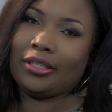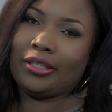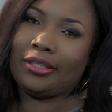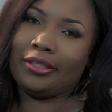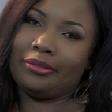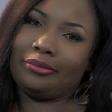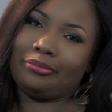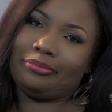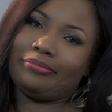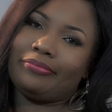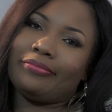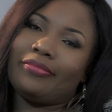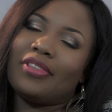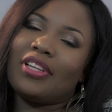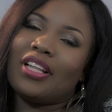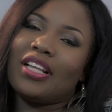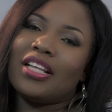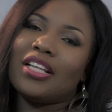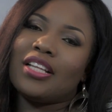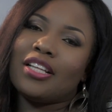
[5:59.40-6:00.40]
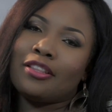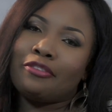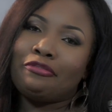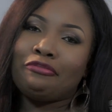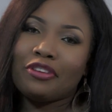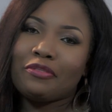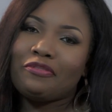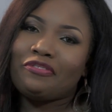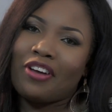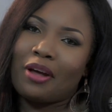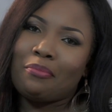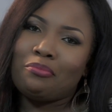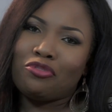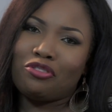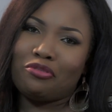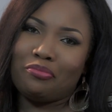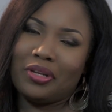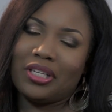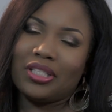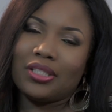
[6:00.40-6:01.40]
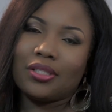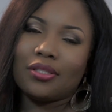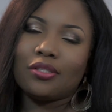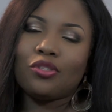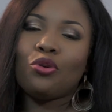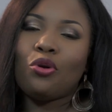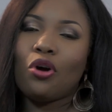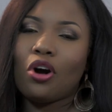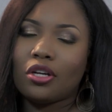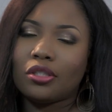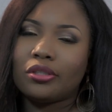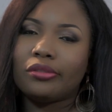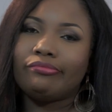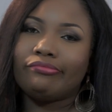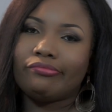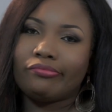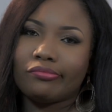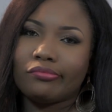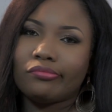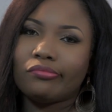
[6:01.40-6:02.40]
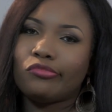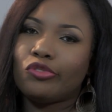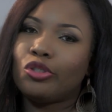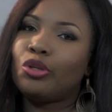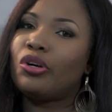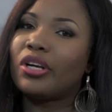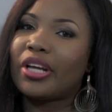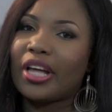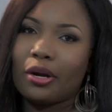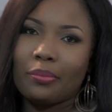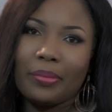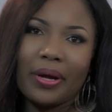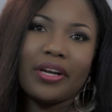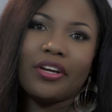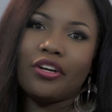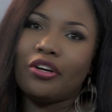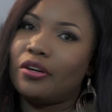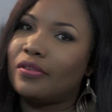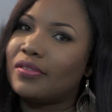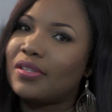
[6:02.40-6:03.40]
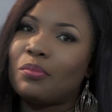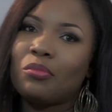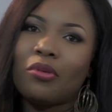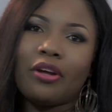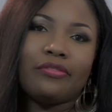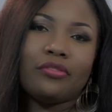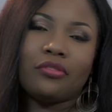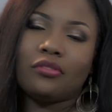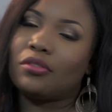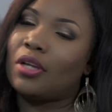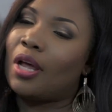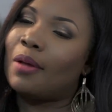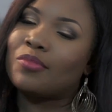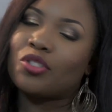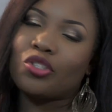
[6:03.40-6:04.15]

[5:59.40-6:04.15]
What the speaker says: the fit fam movements, you all get on my nerves. I'm